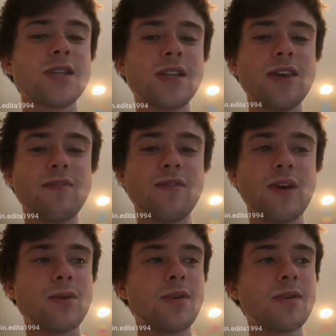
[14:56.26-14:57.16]
So
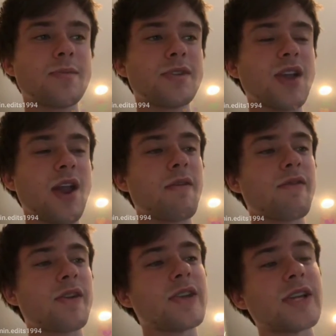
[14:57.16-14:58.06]
I'm going to be
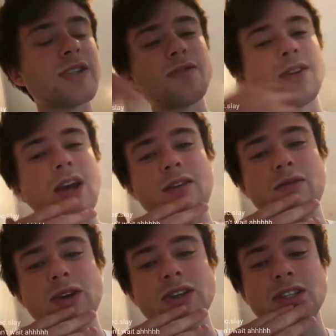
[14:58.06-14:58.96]
traveling for like the next
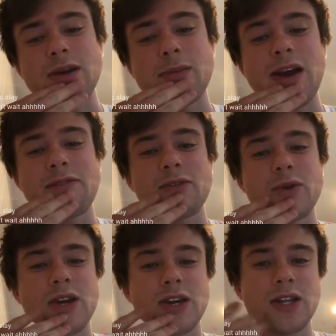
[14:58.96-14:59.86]
3.5 weeks, and then I'm back for
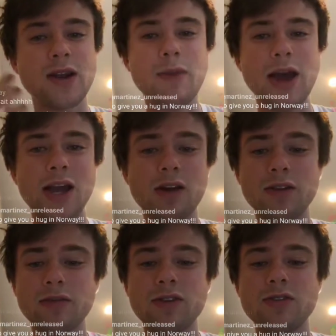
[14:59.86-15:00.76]
a week, and then I'm back
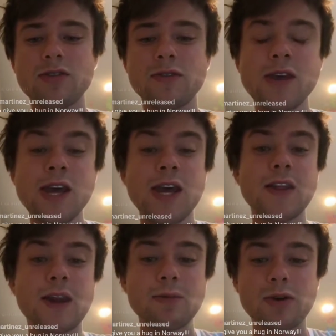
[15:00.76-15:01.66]
out on the road,
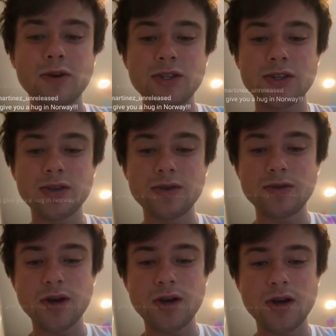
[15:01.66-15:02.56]
and then I'm going
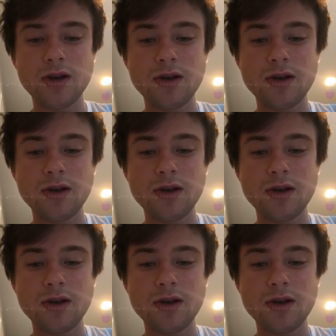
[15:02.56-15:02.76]
to